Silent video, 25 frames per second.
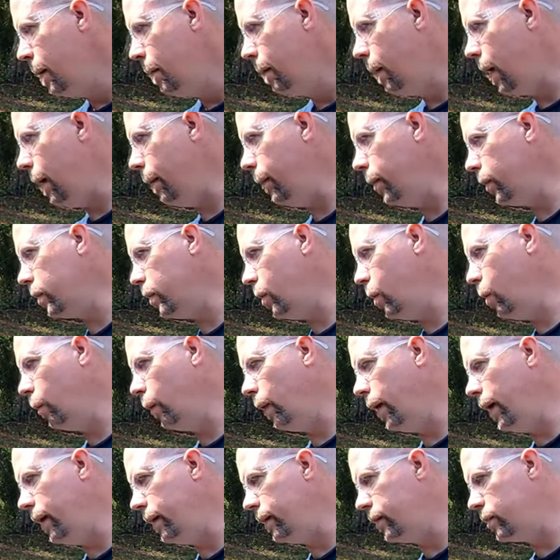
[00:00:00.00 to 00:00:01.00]
But I'm going to go
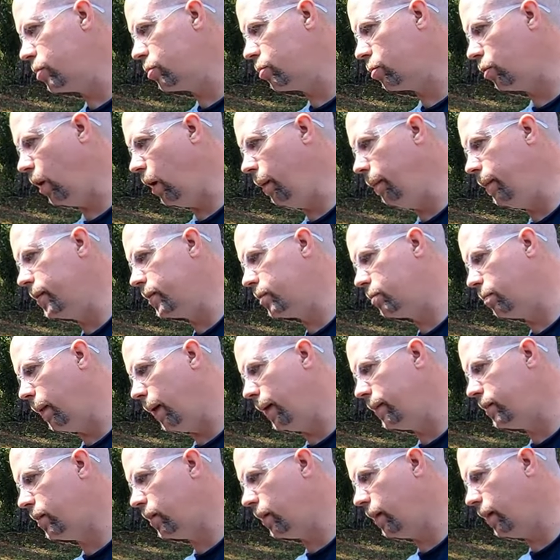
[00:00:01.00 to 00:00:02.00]
around and scrub as
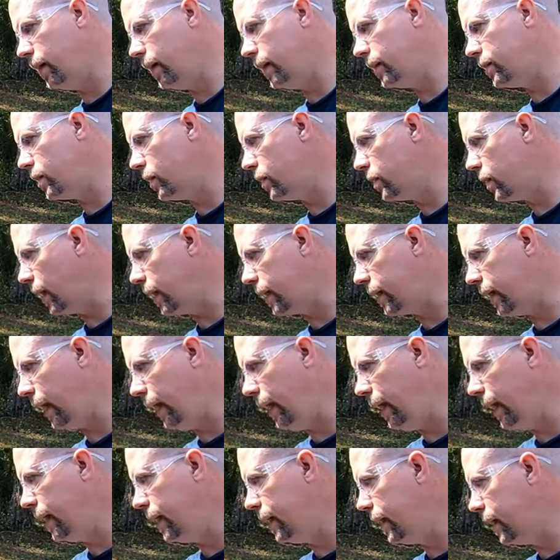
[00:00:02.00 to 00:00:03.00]
much of this as I
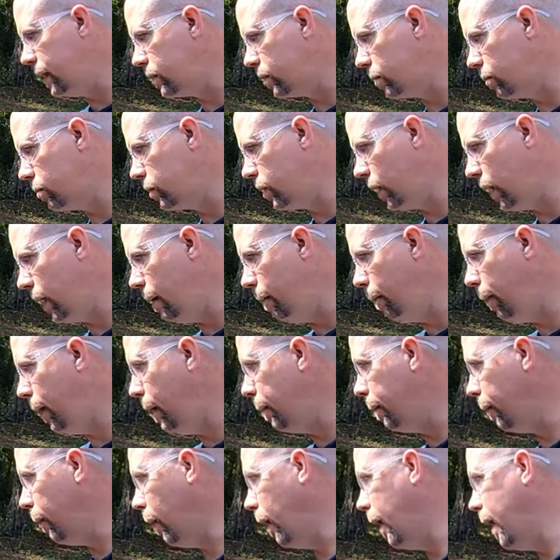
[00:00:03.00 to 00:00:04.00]
can, get some
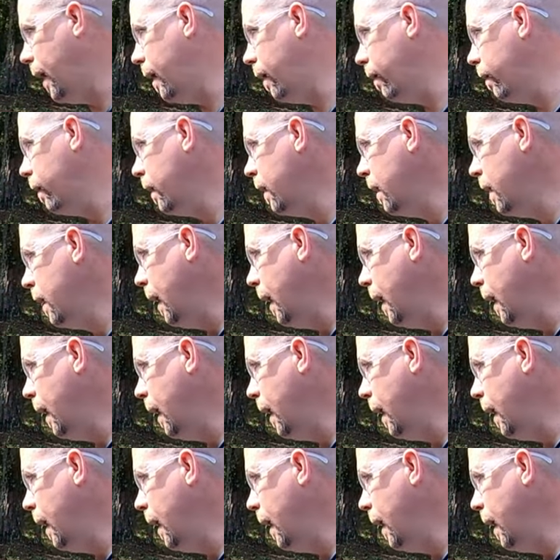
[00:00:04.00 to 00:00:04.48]
sandpaper out.